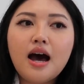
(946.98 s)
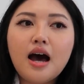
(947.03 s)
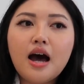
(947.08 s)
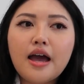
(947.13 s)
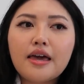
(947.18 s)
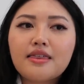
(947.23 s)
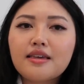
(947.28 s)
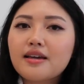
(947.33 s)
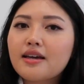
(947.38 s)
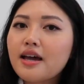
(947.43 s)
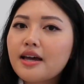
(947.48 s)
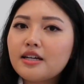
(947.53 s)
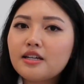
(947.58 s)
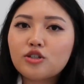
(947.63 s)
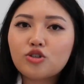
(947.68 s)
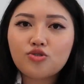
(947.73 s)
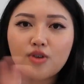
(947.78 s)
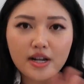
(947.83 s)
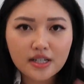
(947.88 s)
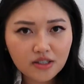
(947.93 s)
I think I
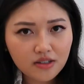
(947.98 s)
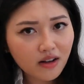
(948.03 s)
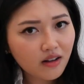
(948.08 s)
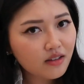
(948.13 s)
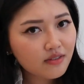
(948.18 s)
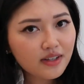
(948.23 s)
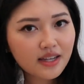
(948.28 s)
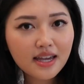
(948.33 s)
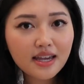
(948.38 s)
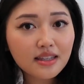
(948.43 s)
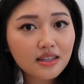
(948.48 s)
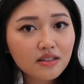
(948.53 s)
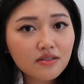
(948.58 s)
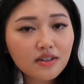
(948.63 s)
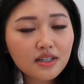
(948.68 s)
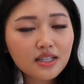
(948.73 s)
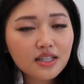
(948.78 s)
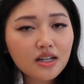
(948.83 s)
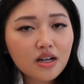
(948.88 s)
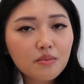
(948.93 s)
addressed all of it in the
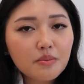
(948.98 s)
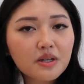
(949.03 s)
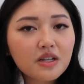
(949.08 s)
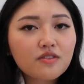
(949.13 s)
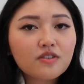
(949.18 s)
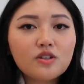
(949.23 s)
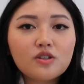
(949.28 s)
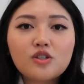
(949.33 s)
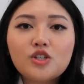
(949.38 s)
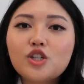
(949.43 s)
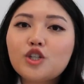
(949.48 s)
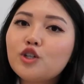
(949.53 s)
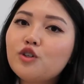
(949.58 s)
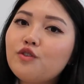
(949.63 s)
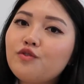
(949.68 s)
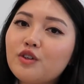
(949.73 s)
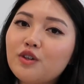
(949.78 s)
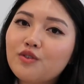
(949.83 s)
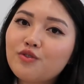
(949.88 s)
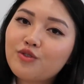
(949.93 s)
video, but if you do,
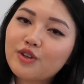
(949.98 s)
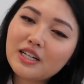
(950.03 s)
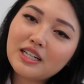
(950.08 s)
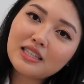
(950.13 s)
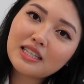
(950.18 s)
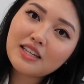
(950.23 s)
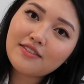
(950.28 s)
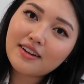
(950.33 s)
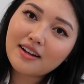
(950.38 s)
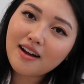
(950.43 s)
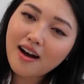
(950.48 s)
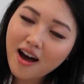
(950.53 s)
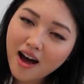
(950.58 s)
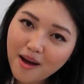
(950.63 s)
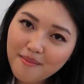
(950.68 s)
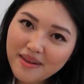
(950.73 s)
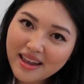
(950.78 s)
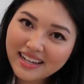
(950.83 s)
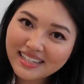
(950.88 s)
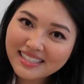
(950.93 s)
feel free to leave a
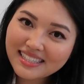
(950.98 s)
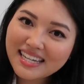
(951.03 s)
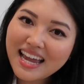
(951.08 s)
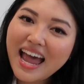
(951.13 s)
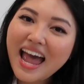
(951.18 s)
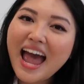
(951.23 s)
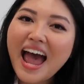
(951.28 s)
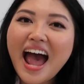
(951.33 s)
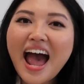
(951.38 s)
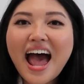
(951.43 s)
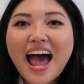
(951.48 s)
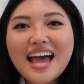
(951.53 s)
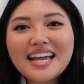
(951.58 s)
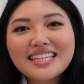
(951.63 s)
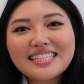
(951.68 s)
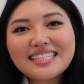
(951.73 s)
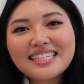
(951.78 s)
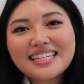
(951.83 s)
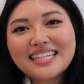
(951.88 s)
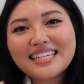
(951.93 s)
comment.
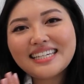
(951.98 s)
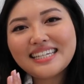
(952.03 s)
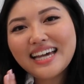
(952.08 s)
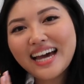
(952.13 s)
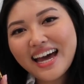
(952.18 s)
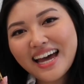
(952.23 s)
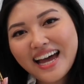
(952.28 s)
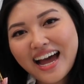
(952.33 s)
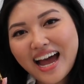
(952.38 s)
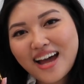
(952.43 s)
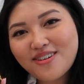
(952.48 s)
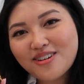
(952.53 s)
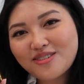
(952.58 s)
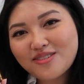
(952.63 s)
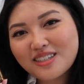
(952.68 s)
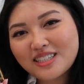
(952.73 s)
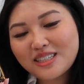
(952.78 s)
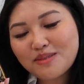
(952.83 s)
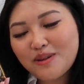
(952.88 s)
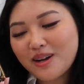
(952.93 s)
And yeah, I will
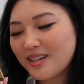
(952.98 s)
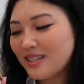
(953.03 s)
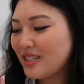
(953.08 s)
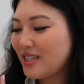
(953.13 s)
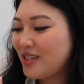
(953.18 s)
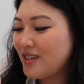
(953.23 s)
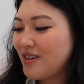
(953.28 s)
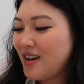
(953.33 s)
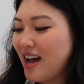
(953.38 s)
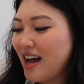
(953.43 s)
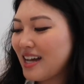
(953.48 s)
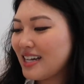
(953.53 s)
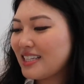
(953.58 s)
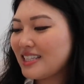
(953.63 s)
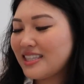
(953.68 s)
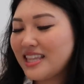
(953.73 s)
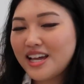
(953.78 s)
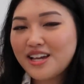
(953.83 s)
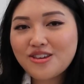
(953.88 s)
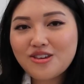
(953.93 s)
respond to you
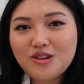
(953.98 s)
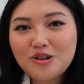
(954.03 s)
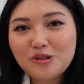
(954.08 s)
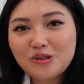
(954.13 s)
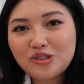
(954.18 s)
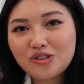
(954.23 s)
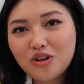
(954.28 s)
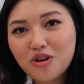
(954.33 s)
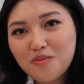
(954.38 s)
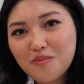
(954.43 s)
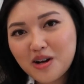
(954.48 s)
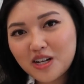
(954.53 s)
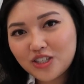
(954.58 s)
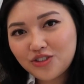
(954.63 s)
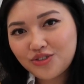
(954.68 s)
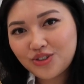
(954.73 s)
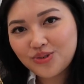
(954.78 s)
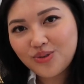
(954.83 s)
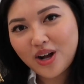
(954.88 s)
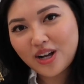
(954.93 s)
guys. Thank you so
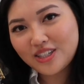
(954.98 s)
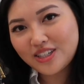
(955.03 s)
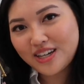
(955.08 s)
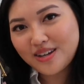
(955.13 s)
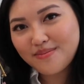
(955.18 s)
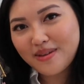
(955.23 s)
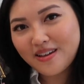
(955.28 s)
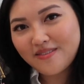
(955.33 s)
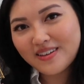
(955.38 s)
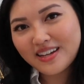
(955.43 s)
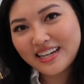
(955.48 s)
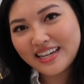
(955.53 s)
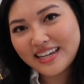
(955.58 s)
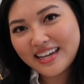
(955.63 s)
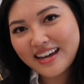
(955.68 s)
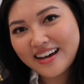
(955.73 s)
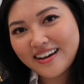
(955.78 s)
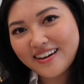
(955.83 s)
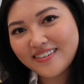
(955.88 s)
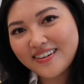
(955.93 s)
much for watching my
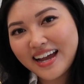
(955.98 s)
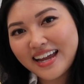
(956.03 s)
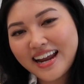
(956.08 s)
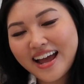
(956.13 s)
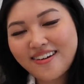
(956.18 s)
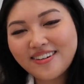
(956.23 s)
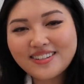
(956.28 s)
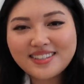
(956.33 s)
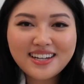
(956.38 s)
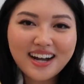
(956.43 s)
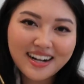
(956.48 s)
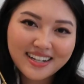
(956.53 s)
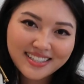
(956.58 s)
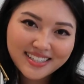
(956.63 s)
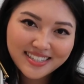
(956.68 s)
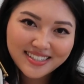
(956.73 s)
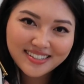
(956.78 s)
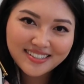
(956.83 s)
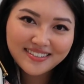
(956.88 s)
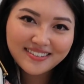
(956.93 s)
video, and I will talk
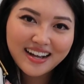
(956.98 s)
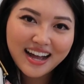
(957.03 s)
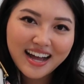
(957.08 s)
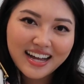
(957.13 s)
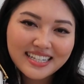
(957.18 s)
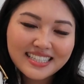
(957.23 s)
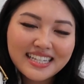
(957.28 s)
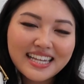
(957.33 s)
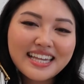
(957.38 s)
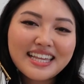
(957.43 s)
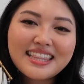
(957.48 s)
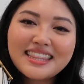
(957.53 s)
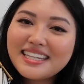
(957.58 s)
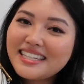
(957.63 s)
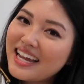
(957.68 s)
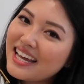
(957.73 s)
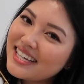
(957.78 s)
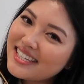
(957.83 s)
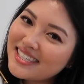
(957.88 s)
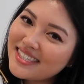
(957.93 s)
to you guys in the
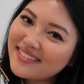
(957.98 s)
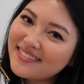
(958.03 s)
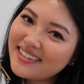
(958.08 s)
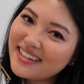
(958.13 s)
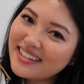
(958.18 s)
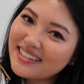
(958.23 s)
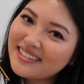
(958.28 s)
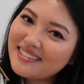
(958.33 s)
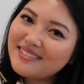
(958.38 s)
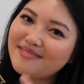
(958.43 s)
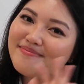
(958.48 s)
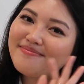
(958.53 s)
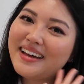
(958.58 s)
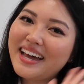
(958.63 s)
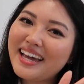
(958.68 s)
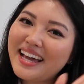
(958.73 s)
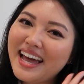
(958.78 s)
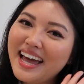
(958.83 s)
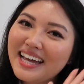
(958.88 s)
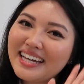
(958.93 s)
next one.
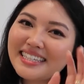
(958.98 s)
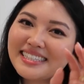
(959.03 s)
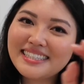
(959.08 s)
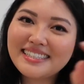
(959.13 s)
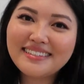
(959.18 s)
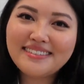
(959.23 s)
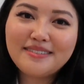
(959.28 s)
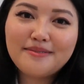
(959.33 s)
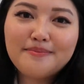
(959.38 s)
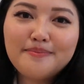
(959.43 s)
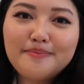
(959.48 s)
Bye guys.